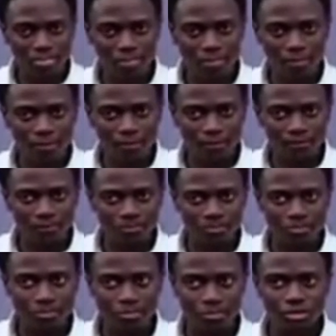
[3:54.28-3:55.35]

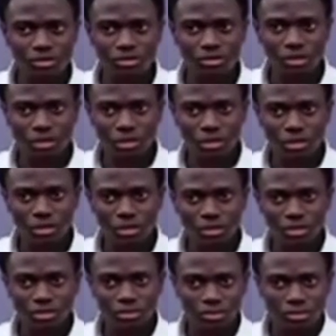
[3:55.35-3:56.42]

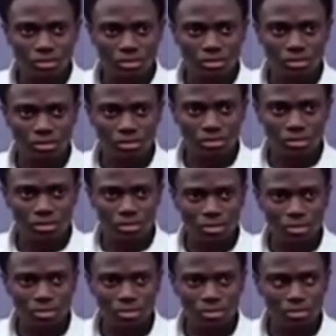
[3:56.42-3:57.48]

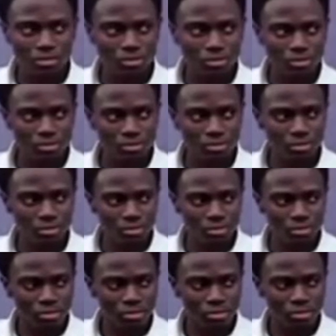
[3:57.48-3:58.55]

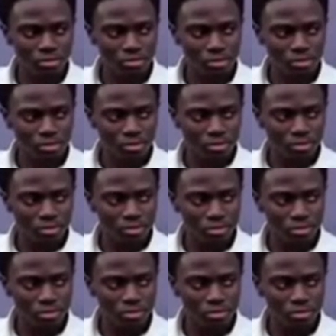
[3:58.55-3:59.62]
The person shown says nothing.